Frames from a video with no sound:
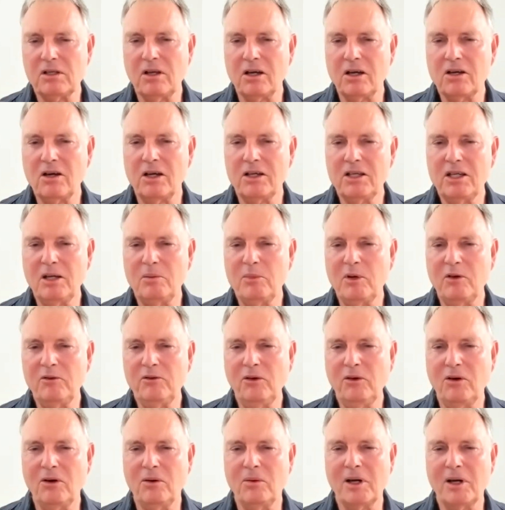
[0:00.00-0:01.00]
like I did
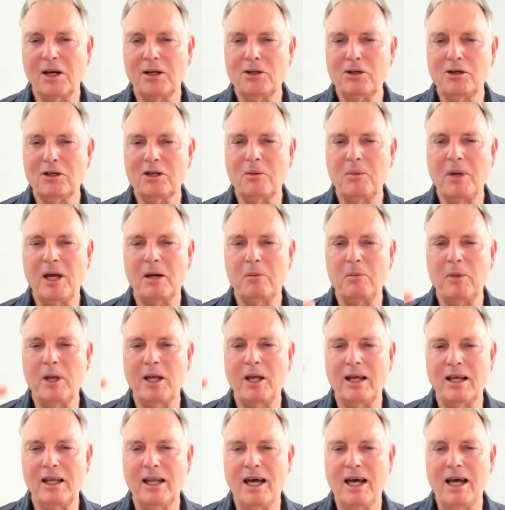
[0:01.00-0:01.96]
before when I talked about it being a